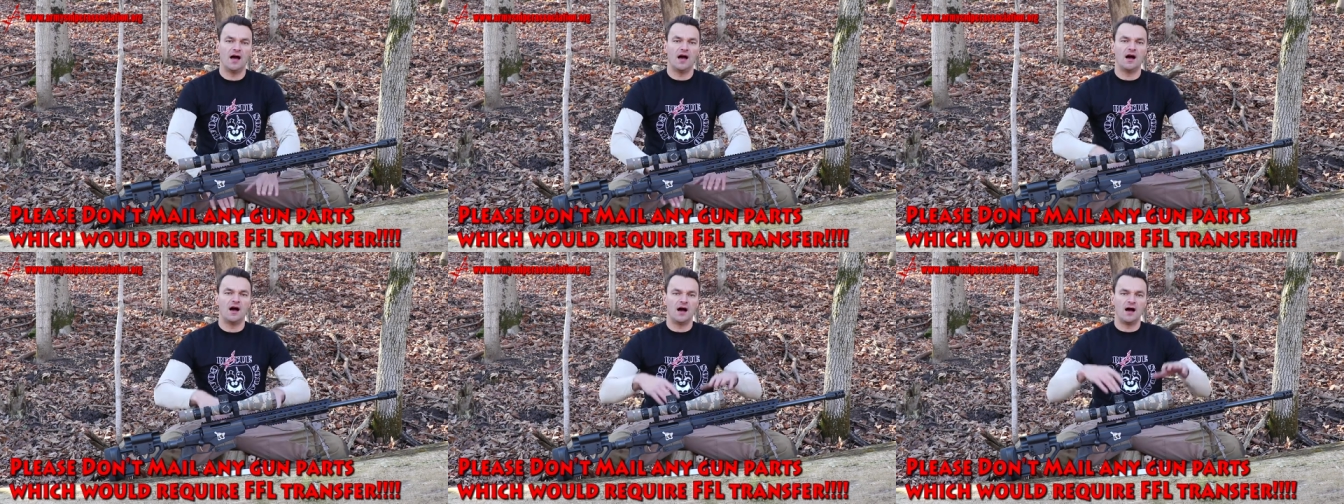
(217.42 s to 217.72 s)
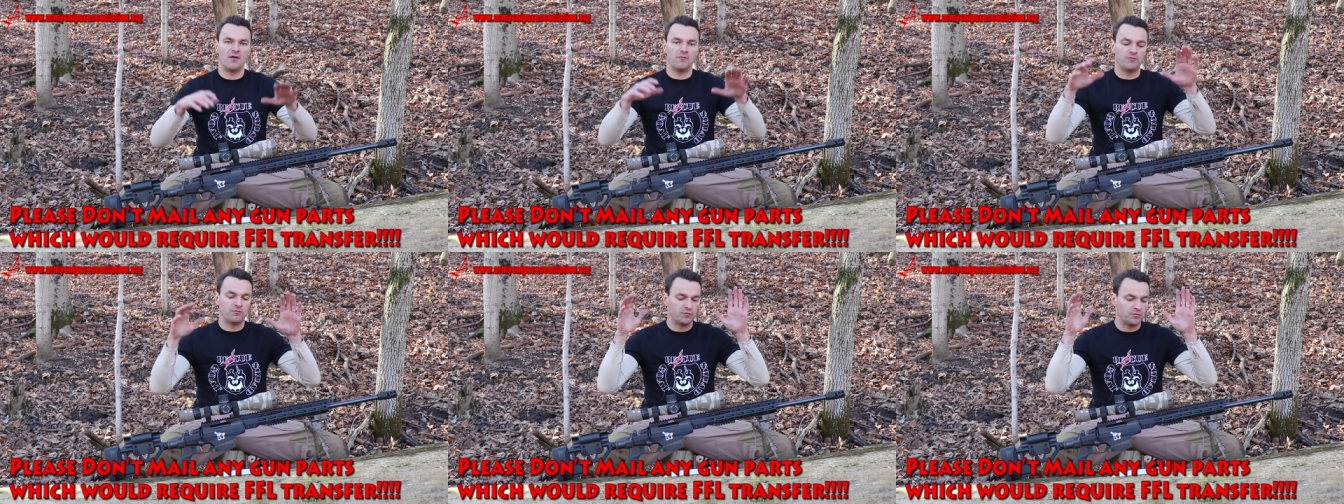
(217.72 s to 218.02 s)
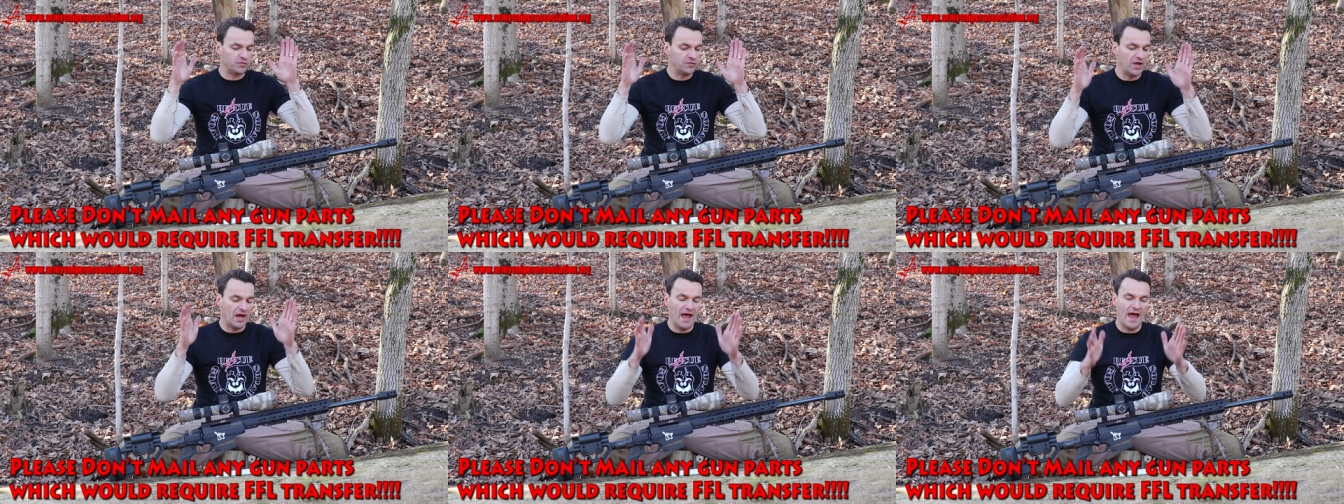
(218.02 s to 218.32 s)
Uh,
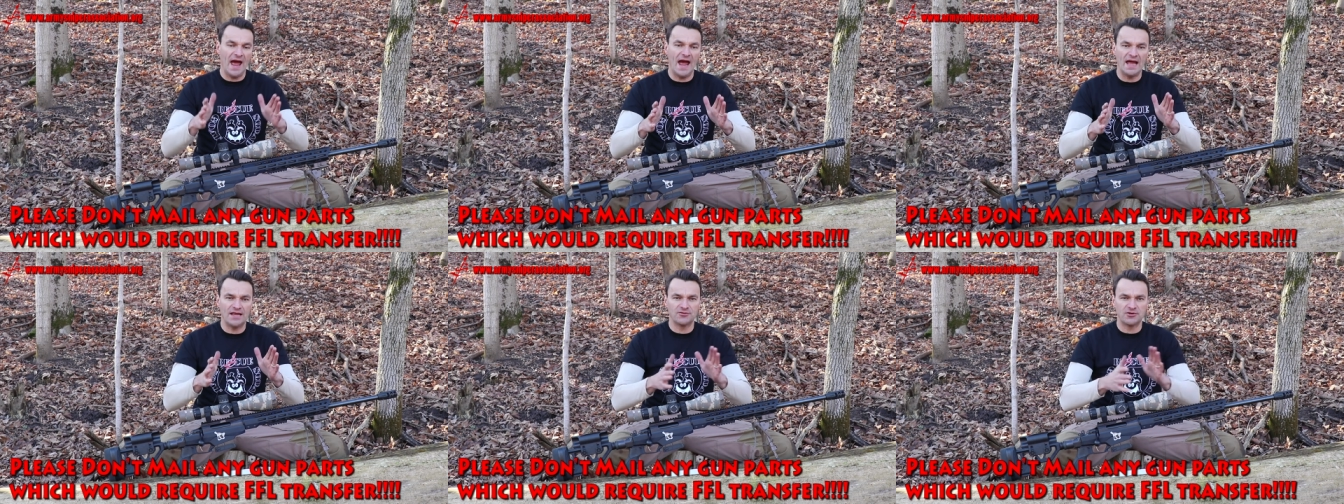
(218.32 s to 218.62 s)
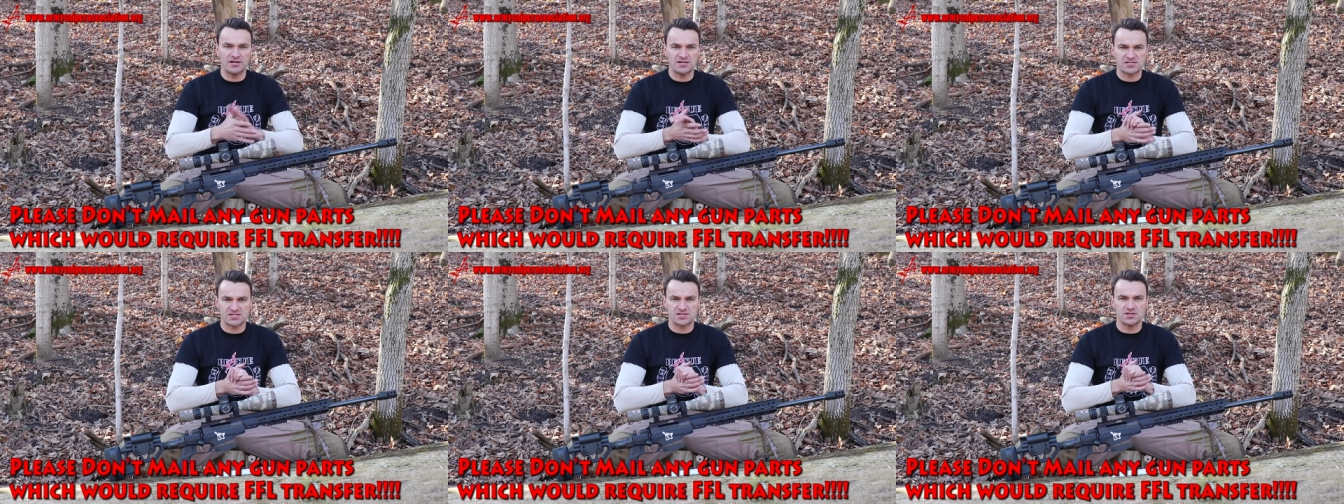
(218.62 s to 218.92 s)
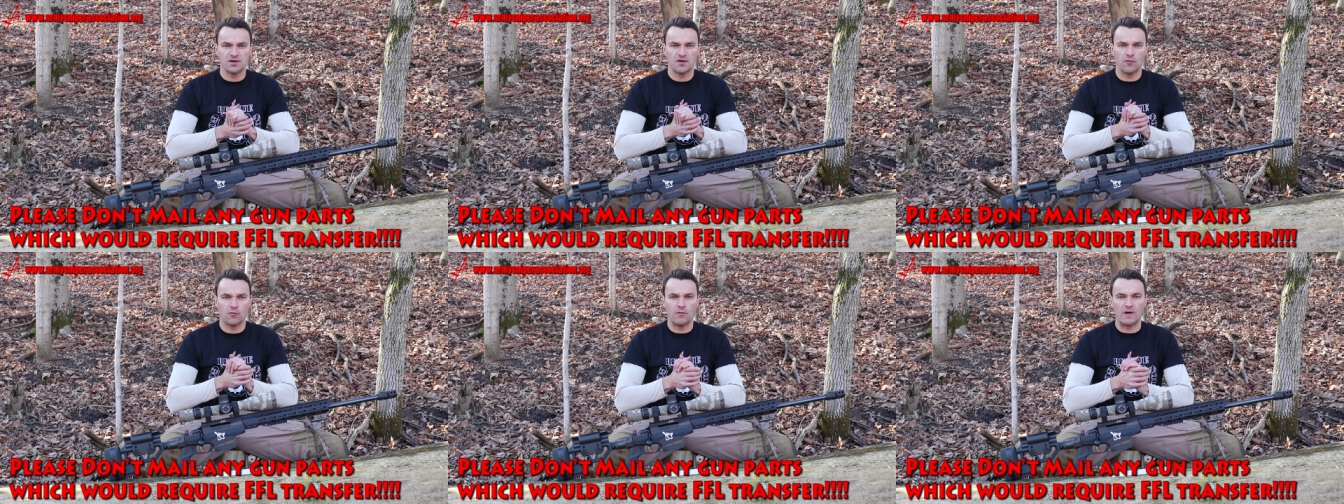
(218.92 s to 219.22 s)
the
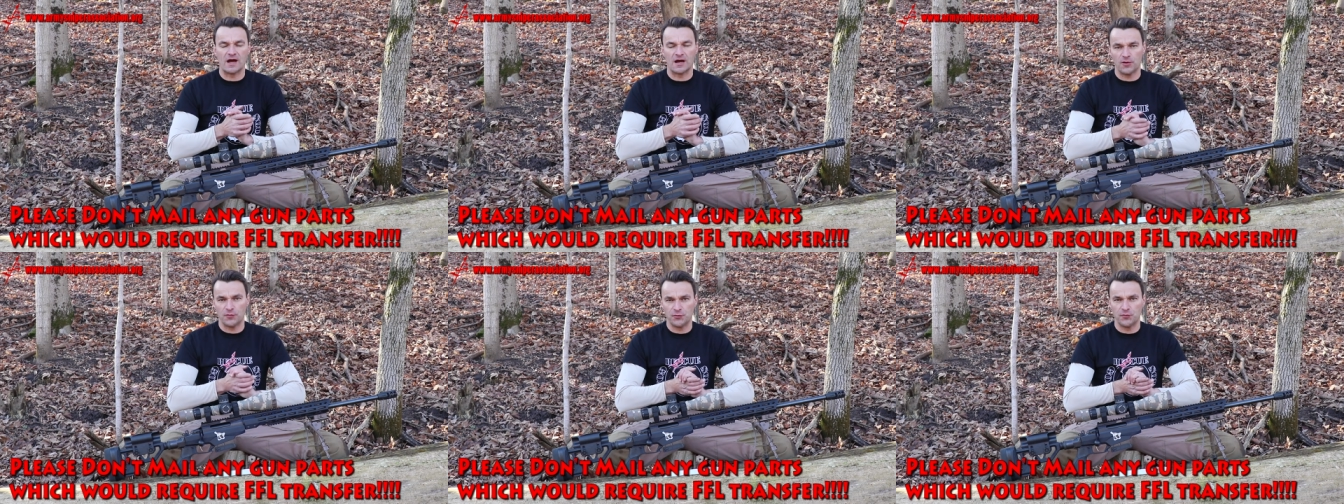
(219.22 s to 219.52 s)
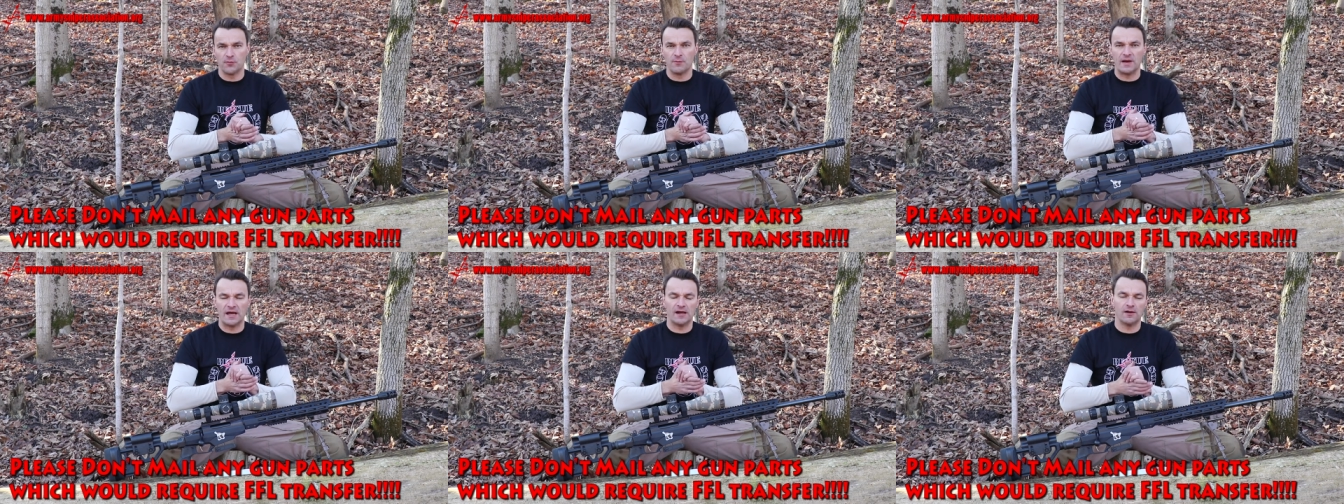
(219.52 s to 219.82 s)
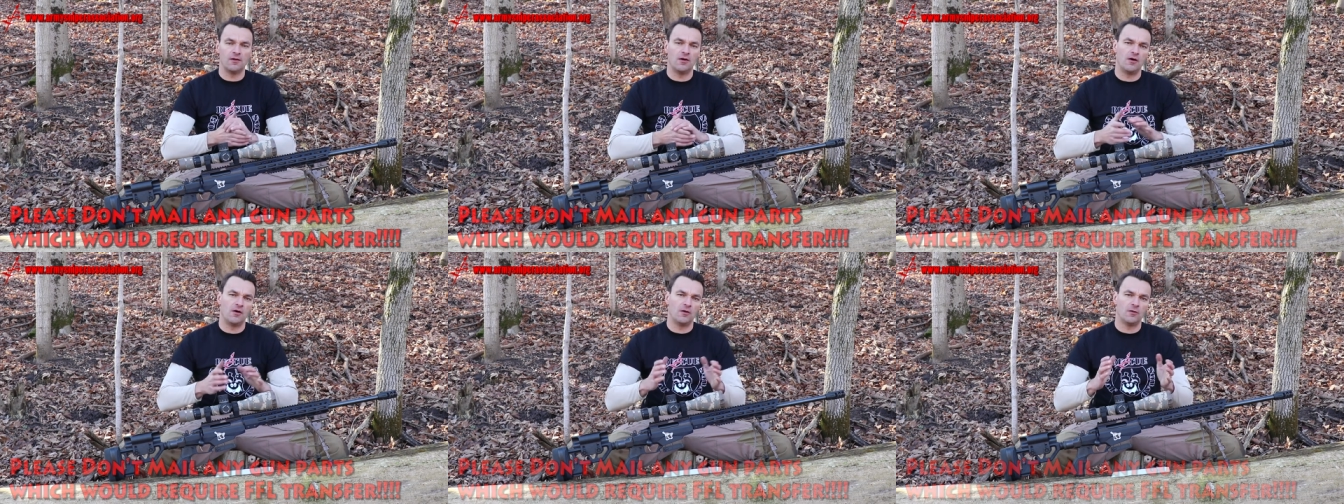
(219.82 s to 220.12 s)
address where to
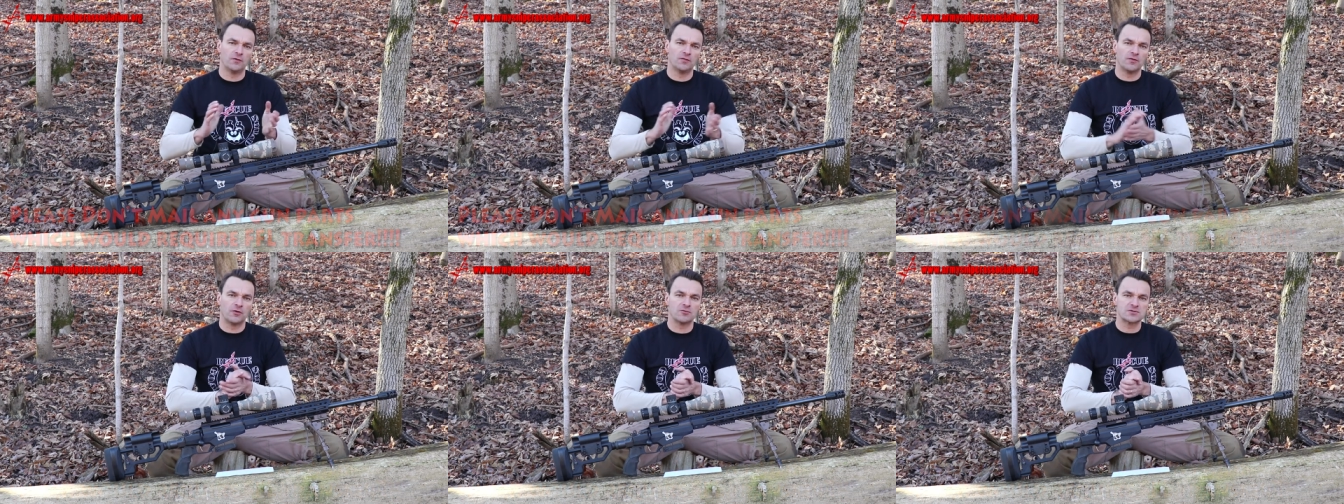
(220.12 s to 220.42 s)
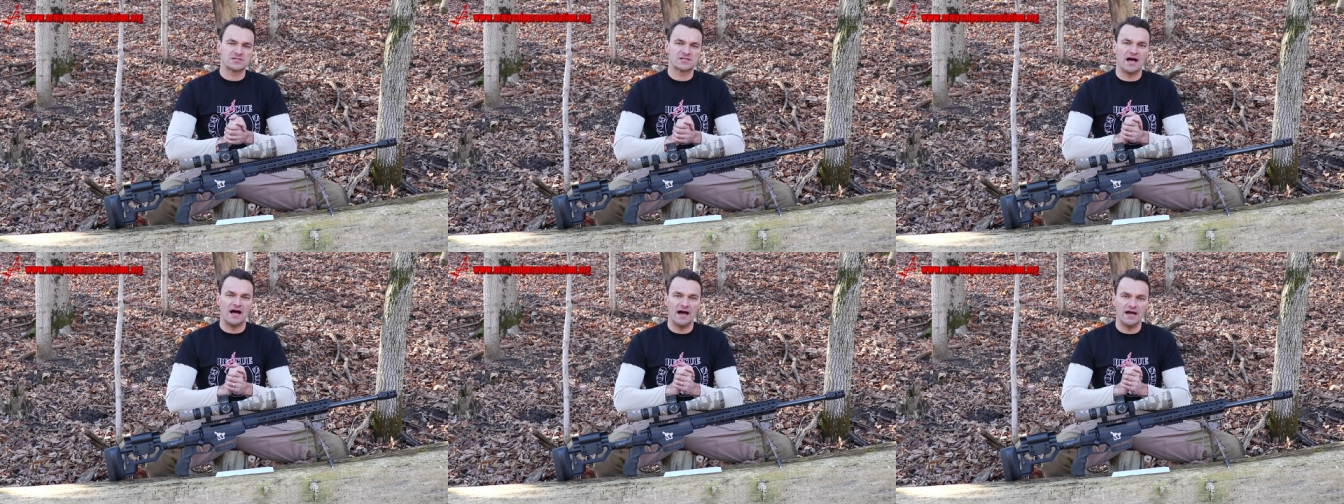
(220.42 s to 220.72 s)
mail all those